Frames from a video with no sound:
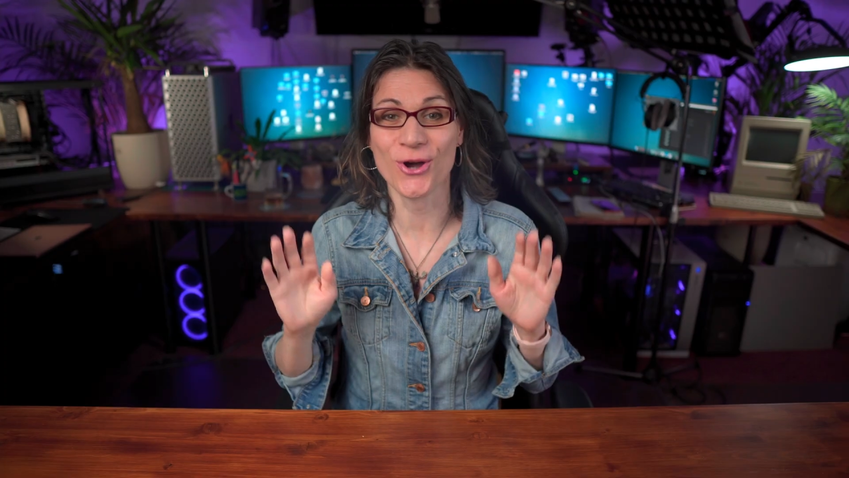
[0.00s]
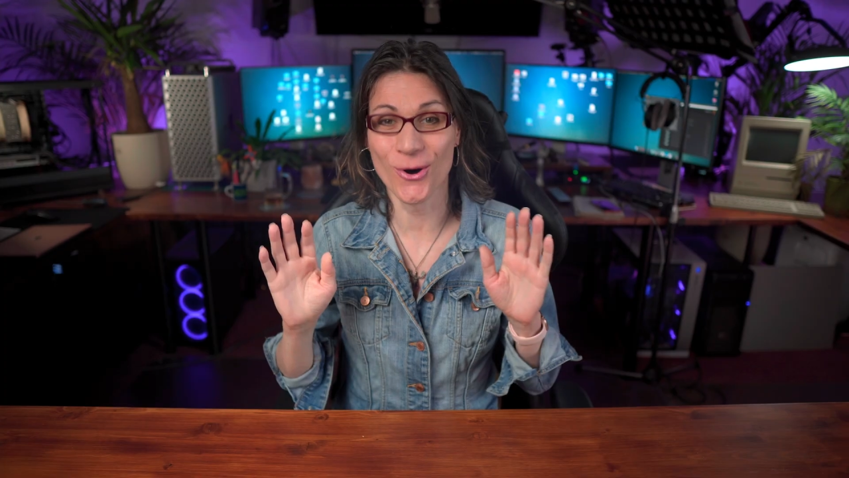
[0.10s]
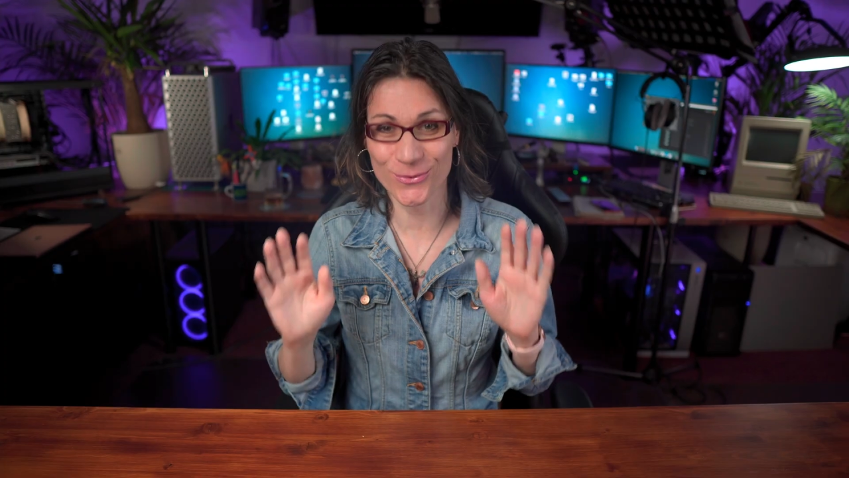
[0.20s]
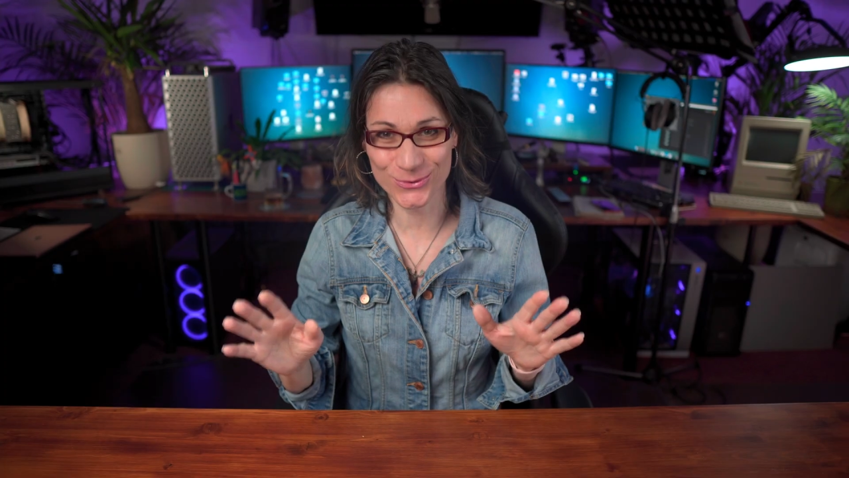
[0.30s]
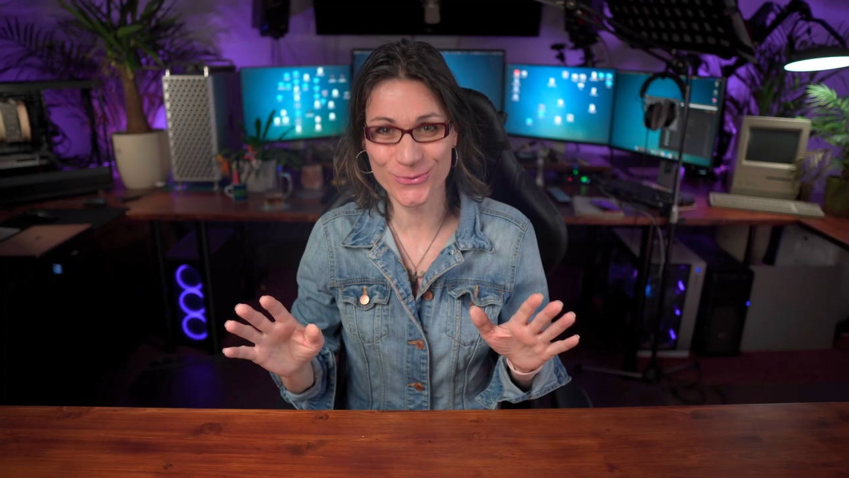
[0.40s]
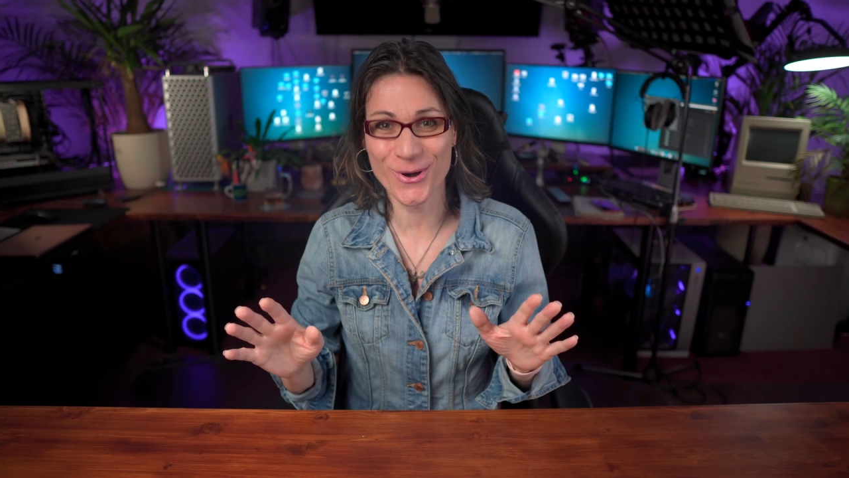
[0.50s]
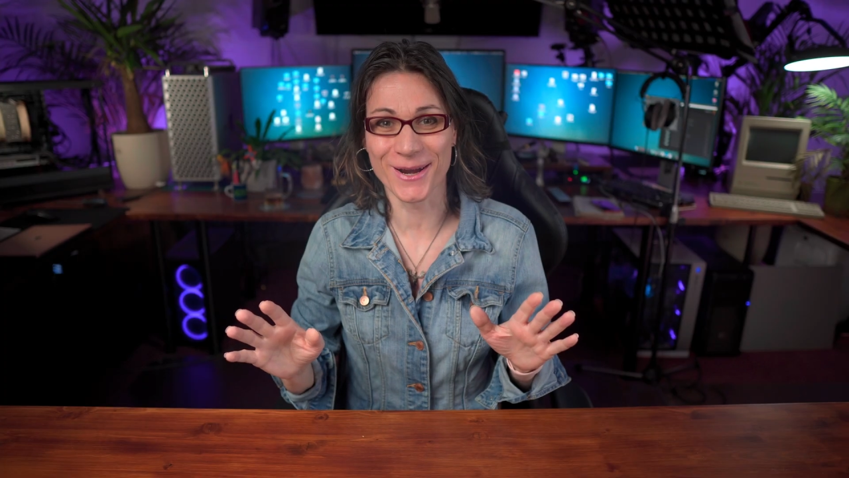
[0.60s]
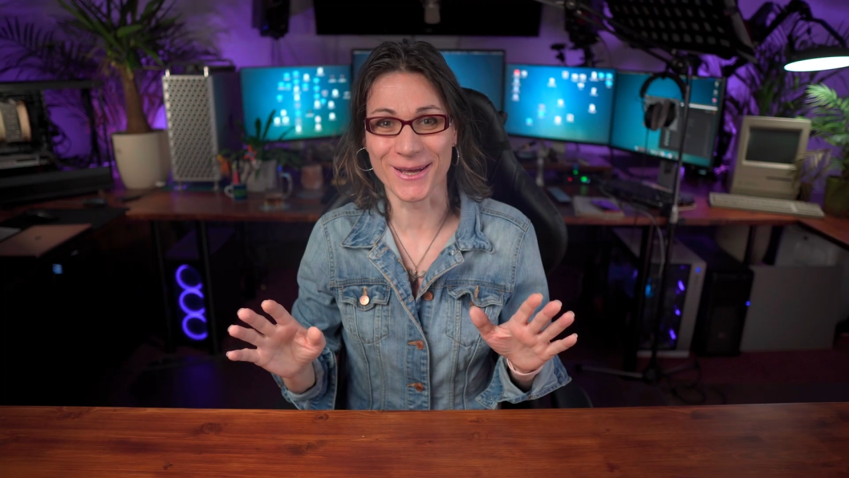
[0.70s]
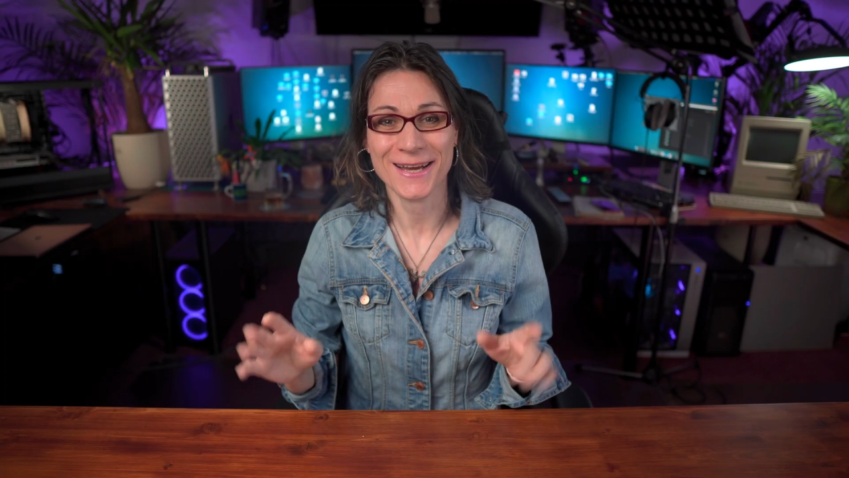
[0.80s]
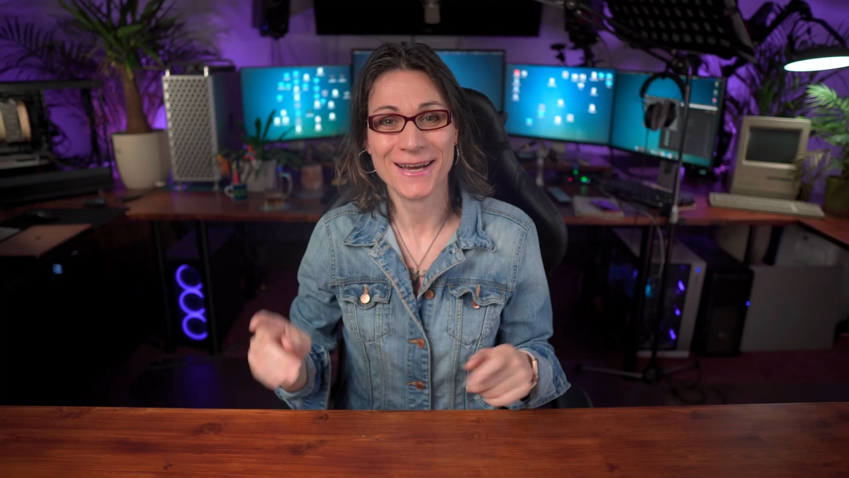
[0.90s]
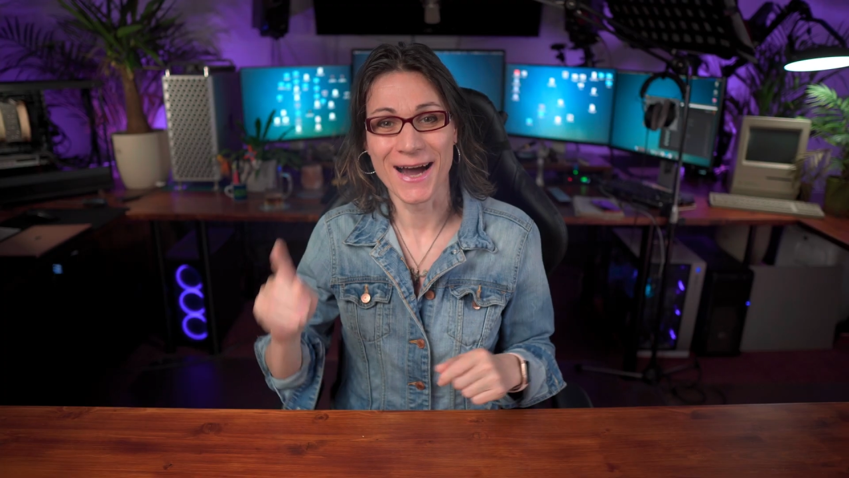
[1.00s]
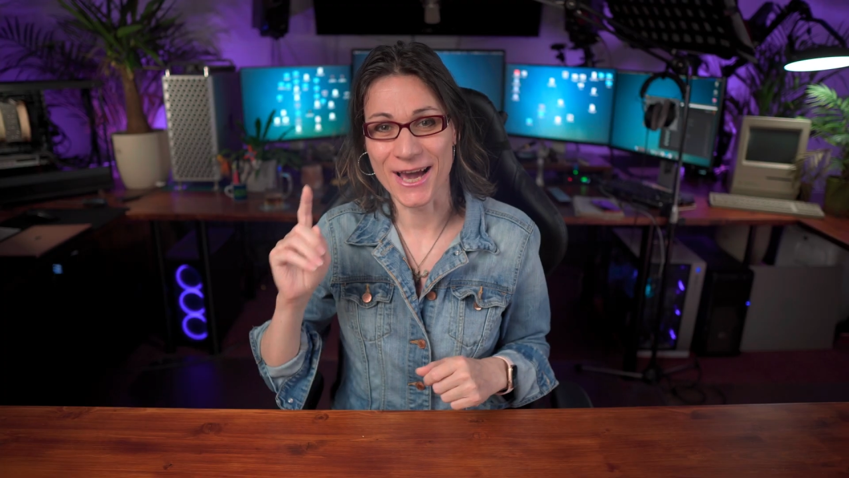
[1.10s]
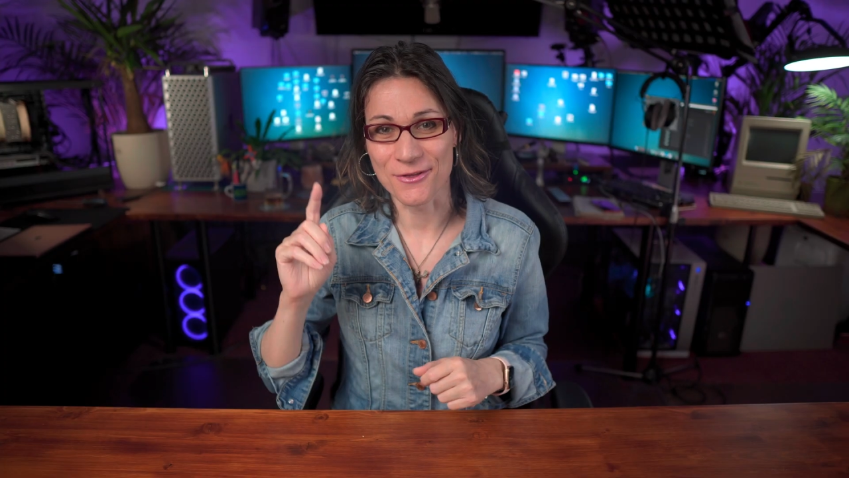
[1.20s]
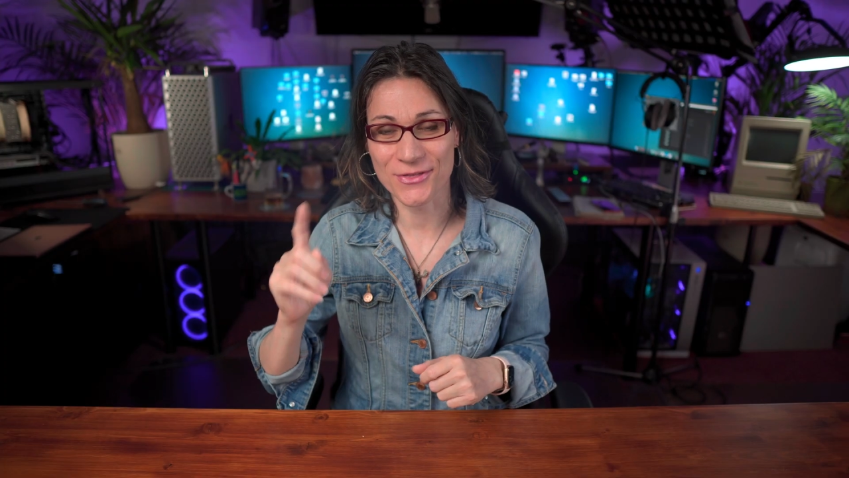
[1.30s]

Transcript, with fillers: Don't worry, I